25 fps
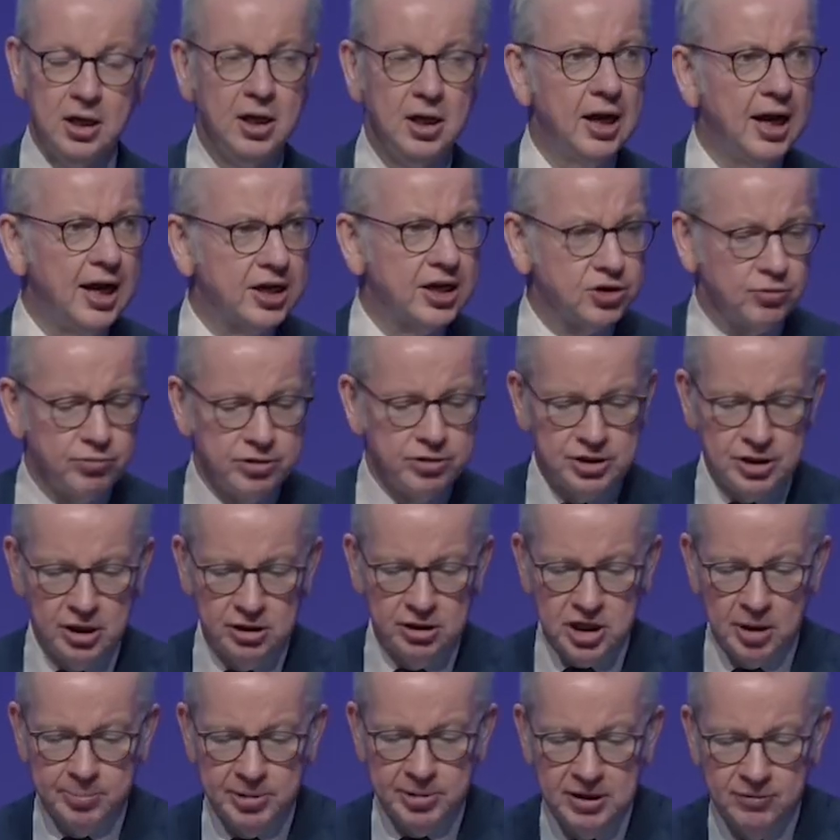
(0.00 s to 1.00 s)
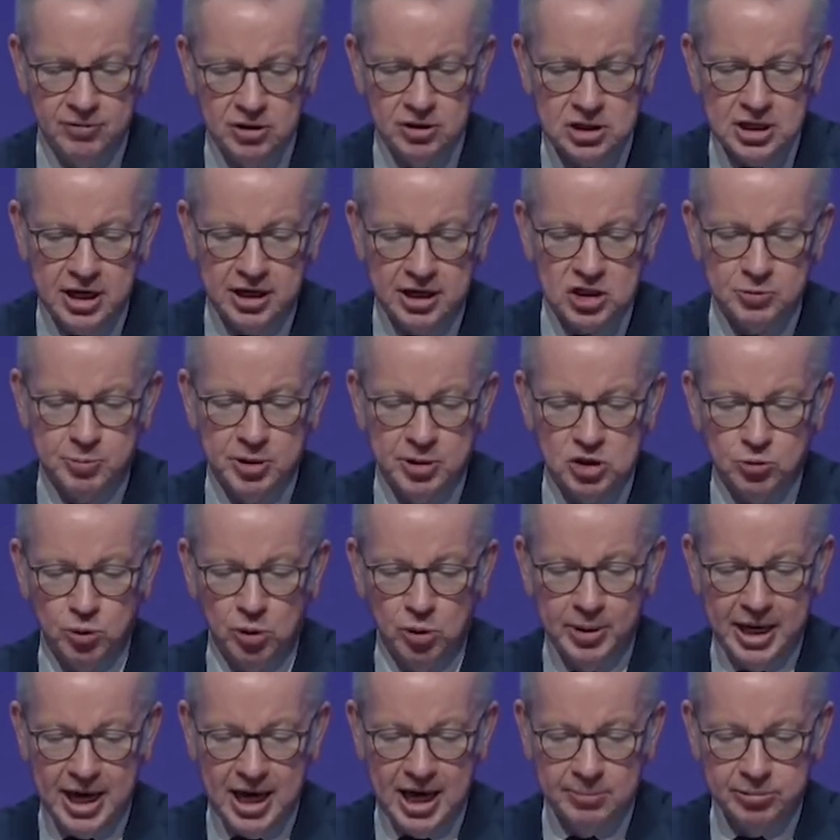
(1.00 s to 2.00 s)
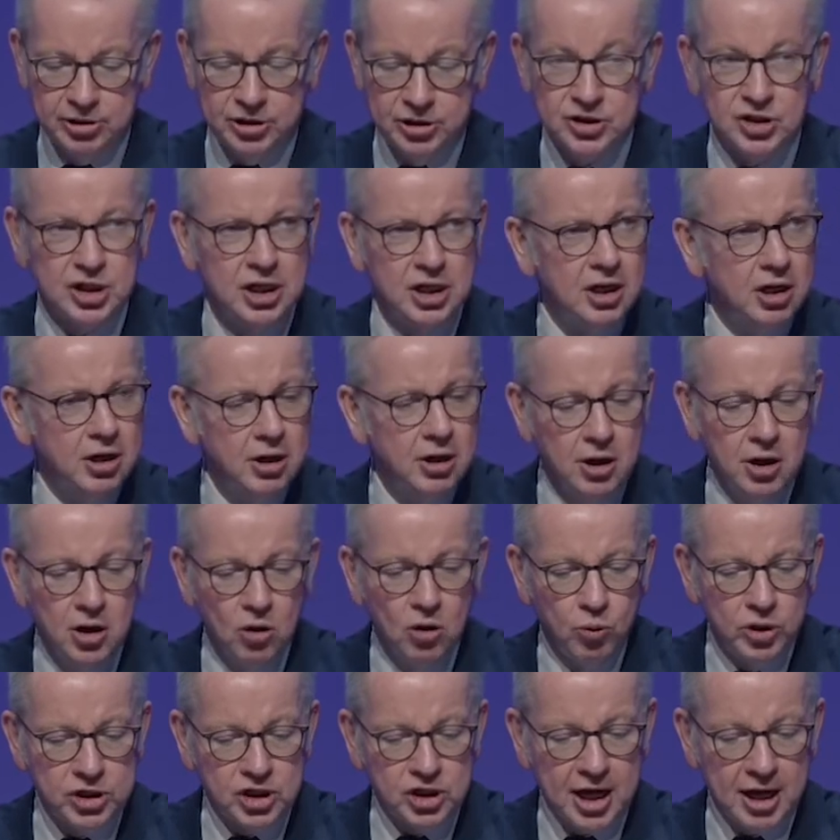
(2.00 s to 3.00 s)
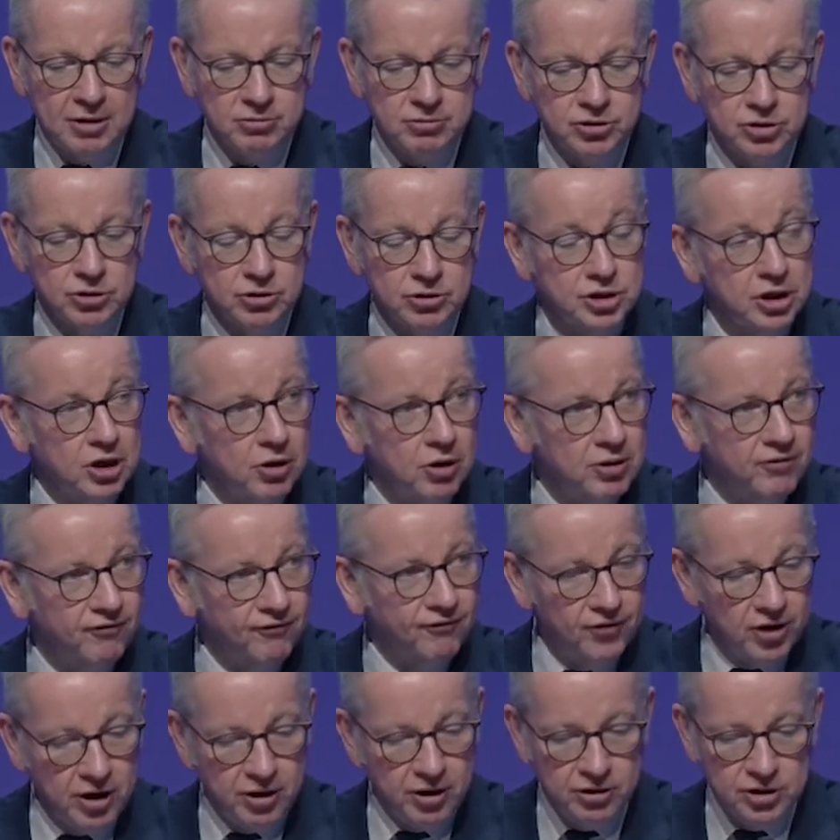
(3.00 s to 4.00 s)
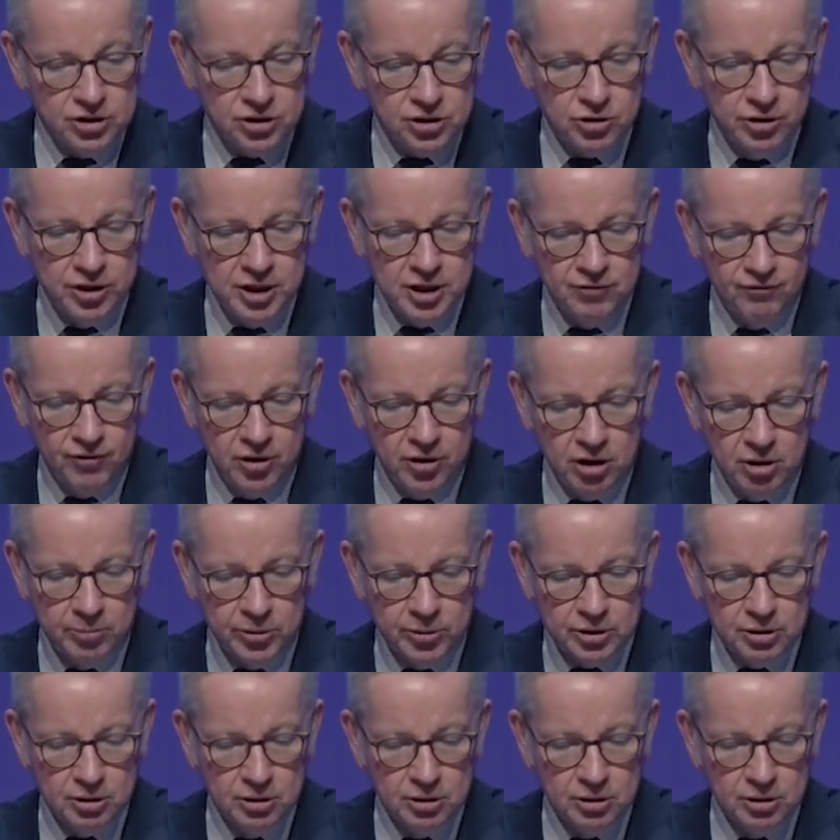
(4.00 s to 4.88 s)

As a result, I believe that taxpayers will be able to see which councils are going furthest on the environment,